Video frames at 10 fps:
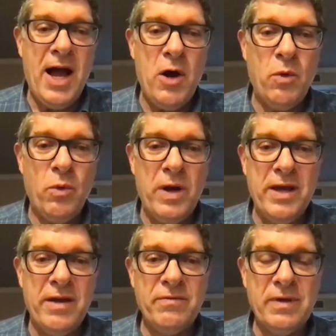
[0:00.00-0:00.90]
We
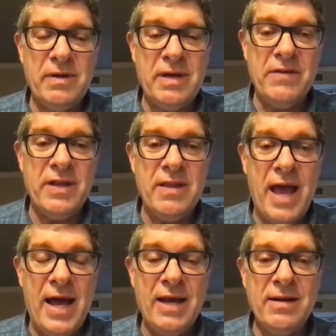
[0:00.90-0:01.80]
have given
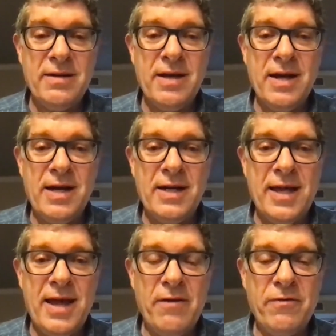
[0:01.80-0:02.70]
that
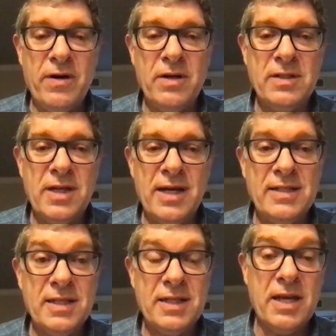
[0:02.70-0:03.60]
effort
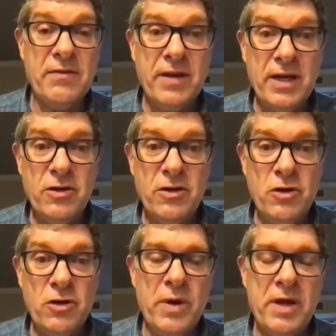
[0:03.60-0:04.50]
significant new
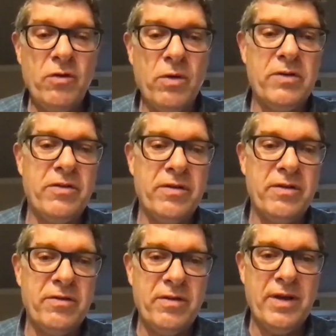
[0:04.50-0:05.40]

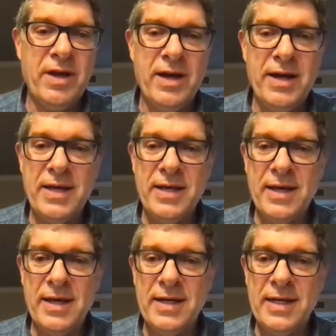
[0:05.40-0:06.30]
resources
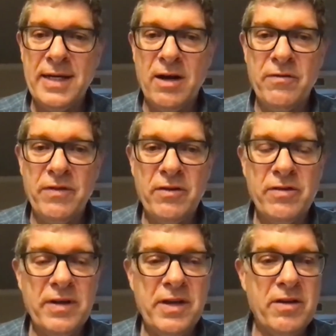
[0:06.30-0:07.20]
in our
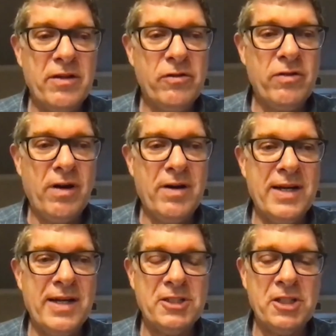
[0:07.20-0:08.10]
fiscal year that started
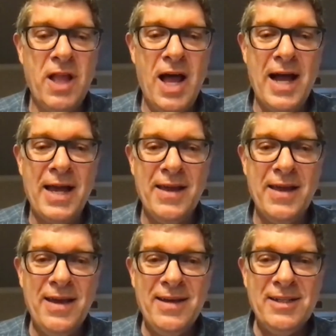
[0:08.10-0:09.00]
in July.
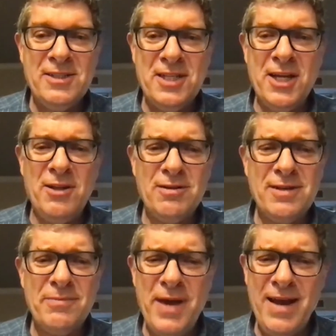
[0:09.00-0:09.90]
Still,
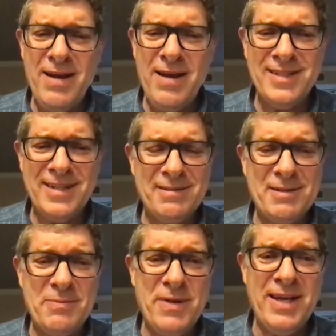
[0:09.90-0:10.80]
compared to
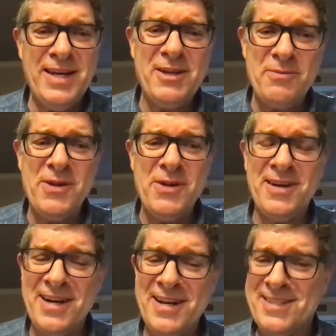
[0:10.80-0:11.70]
competing
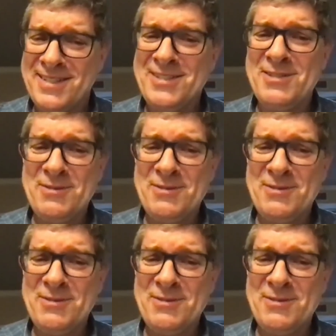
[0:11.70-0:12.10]
communities, it's